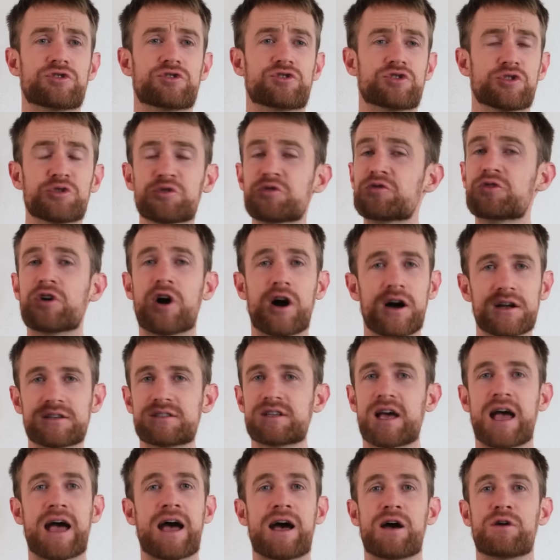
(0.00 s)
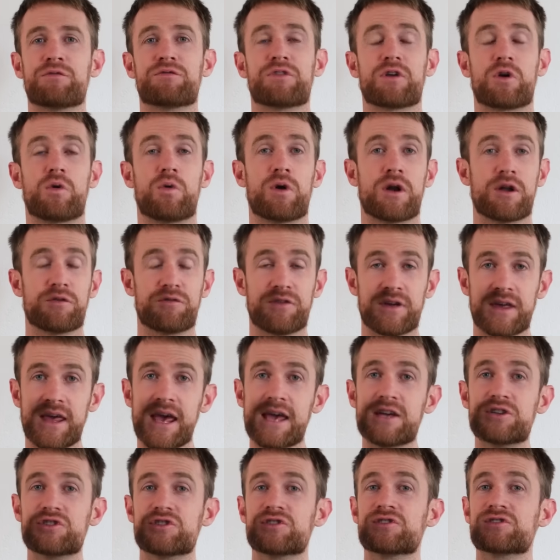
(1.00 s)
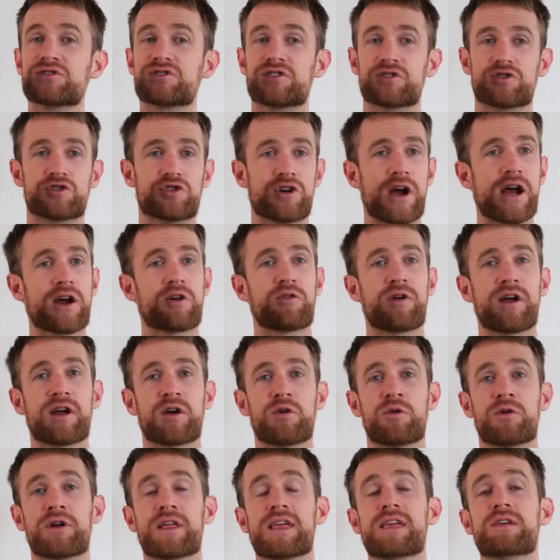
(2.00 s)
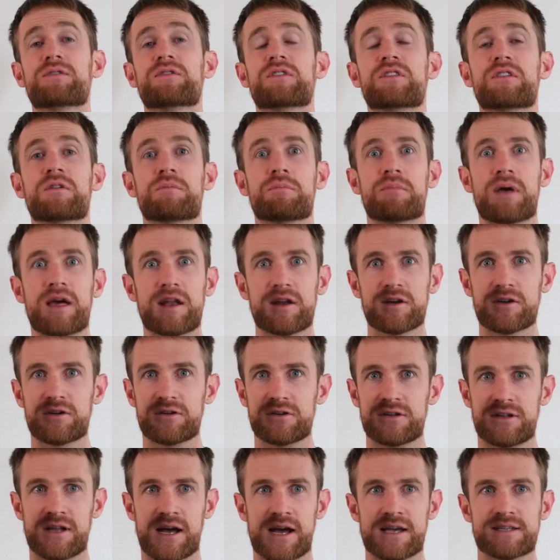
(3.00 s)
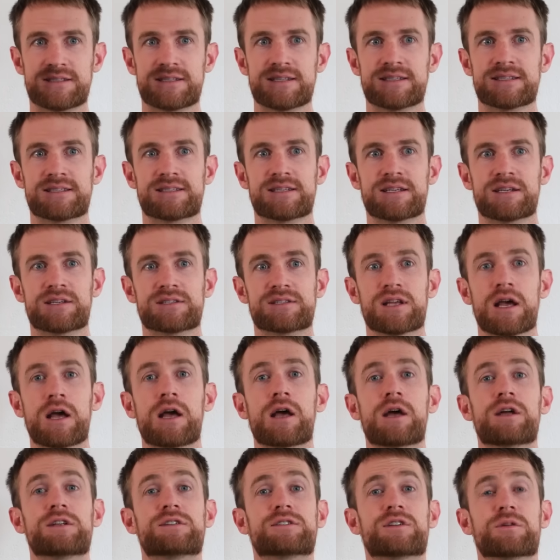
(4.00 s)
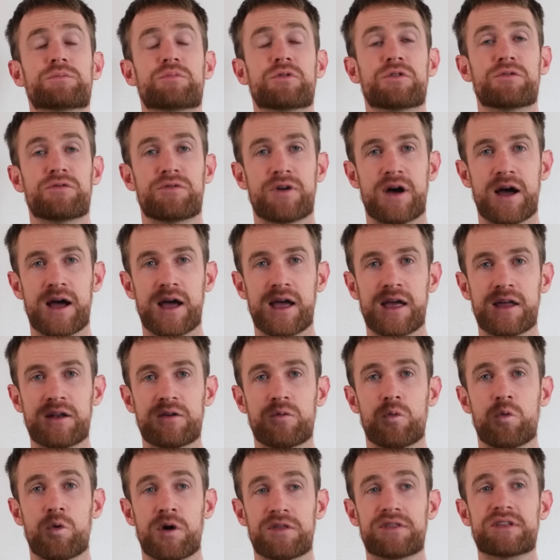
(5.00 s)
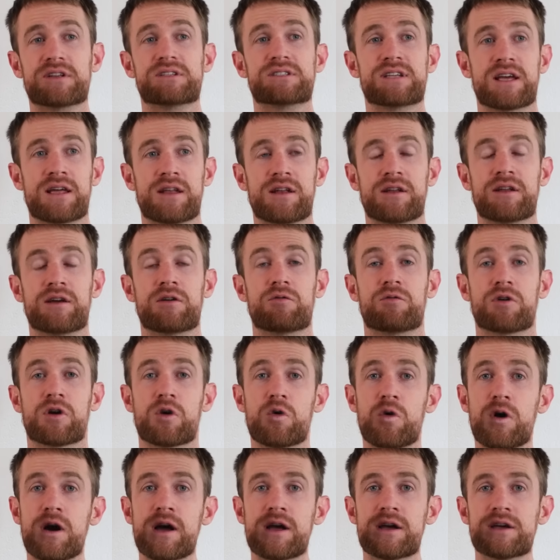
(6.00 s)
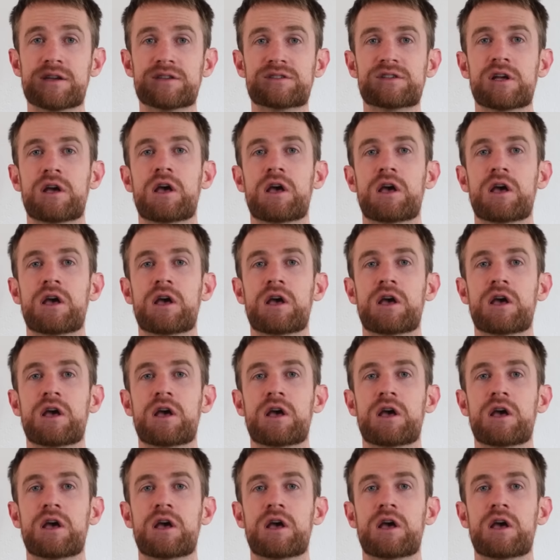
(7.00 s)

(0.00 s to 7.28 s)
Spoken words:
do not have the qualifications, the track record, even the medical licenses to provide what the tender requires,